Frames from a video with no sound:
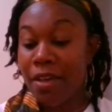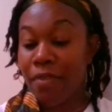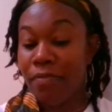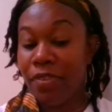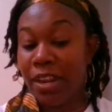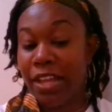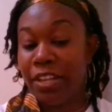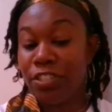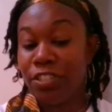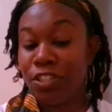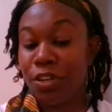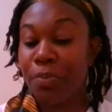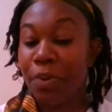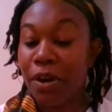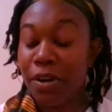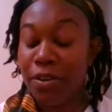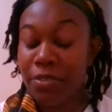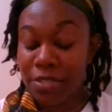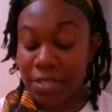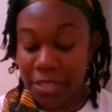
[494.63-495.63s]
If it ain't your
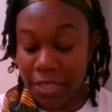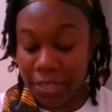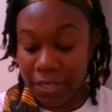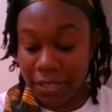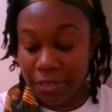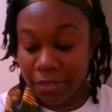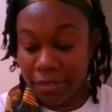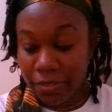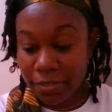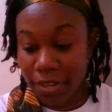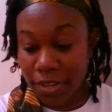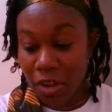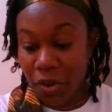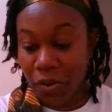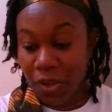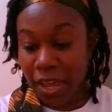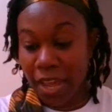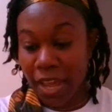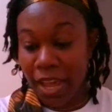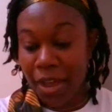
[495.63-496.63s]
person,
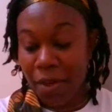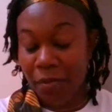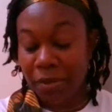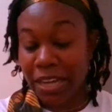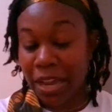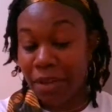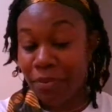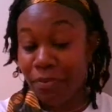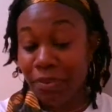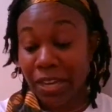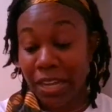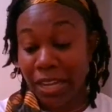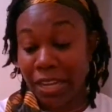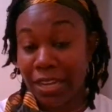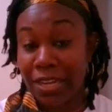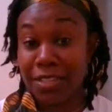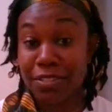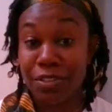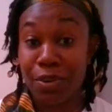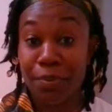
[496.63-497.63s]
okay, which I feel like
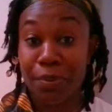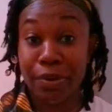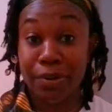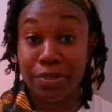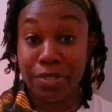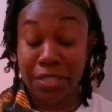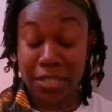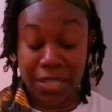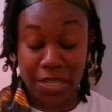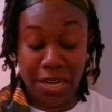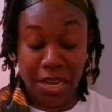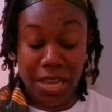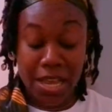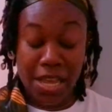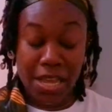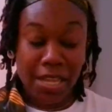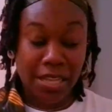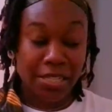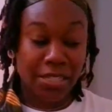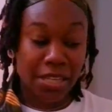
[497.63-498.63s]
it is your person,
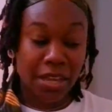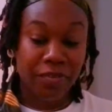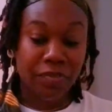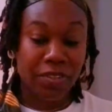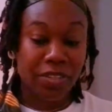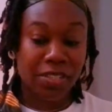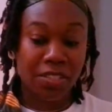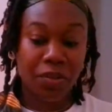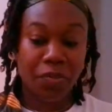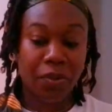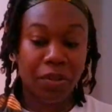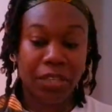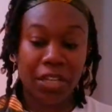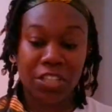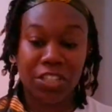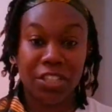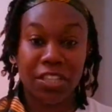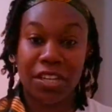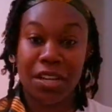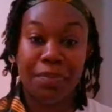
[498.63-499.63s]
it's definitely someone they
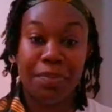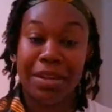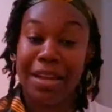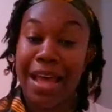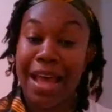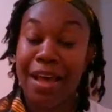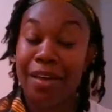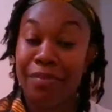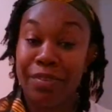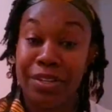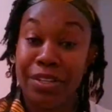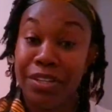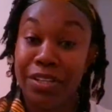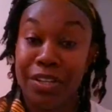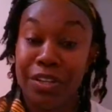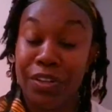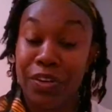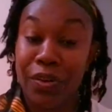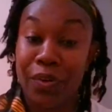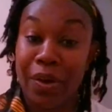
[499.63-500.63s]
shouldn't have been
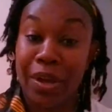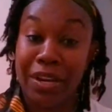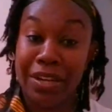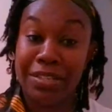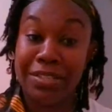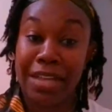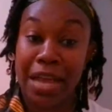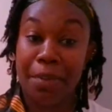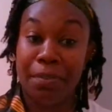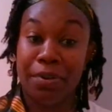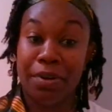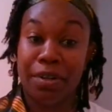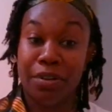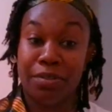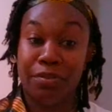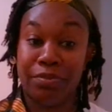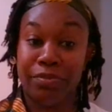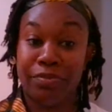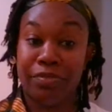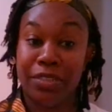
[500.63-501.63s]
having, any type
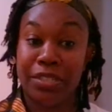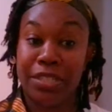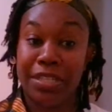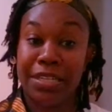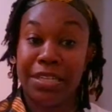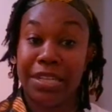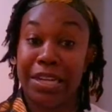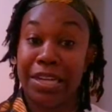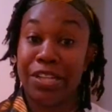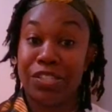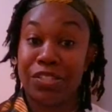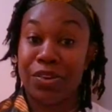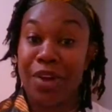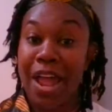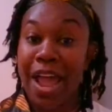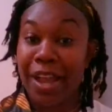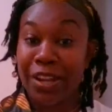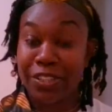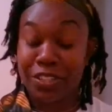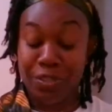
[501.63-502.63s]
of
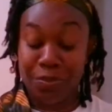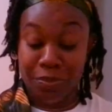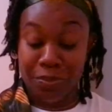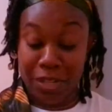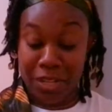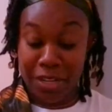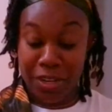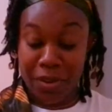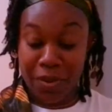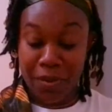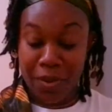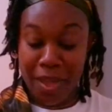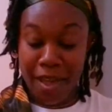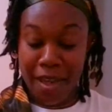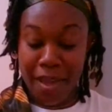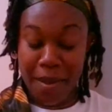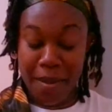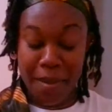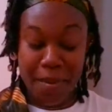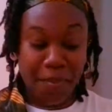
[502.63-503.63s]
interaction with.
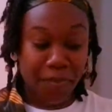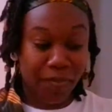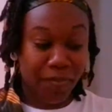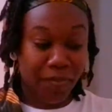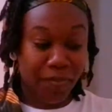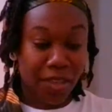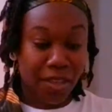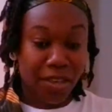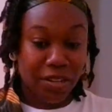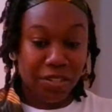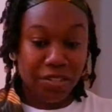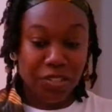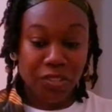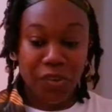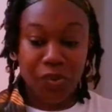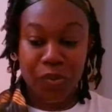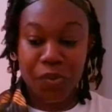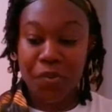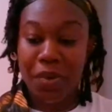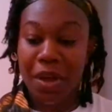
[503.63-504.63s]
Okay,
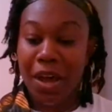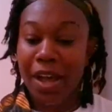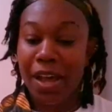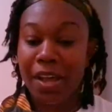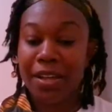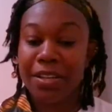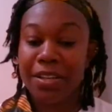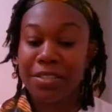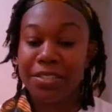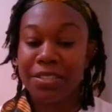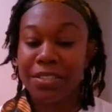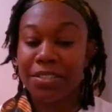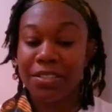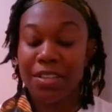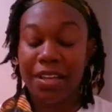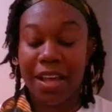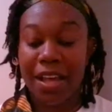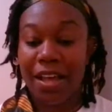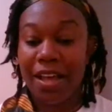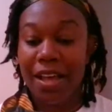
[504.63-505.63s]
so you guys,
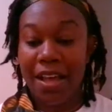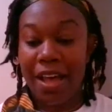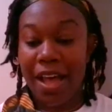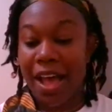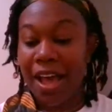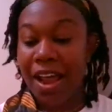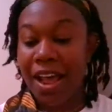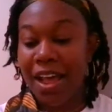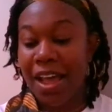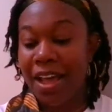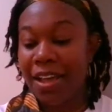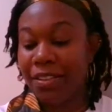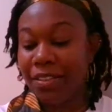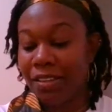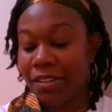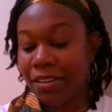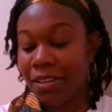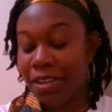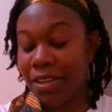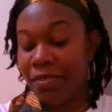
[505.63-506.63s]
I hate
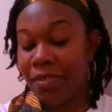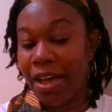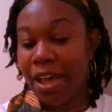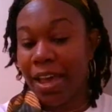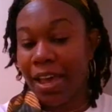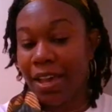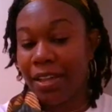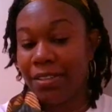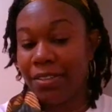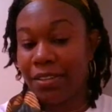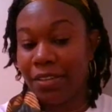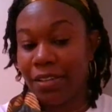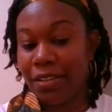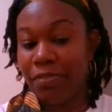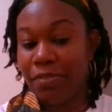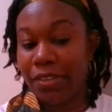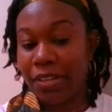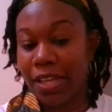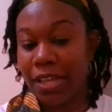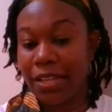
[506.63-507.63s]
to leave
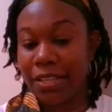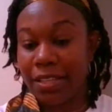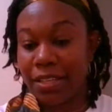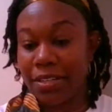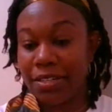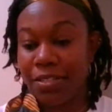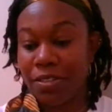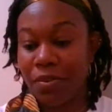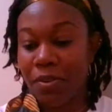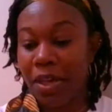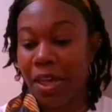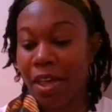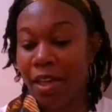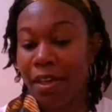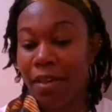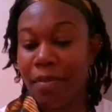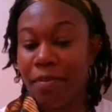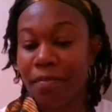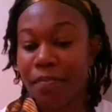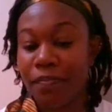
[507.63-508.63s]
it like this.
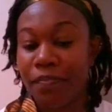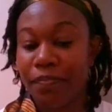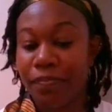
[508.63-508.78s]
Okay,